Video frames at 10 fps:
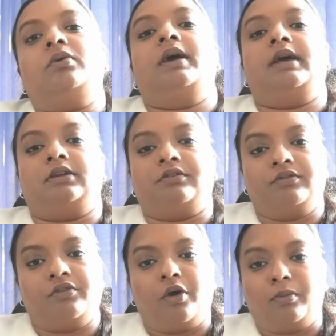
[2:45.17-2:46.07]
we are in a
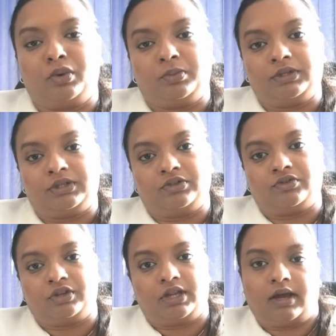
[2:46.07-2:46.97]
reform moment in
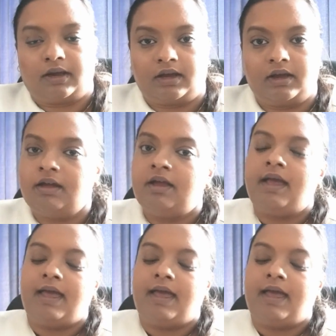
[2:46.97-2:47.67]
Sri Lanka,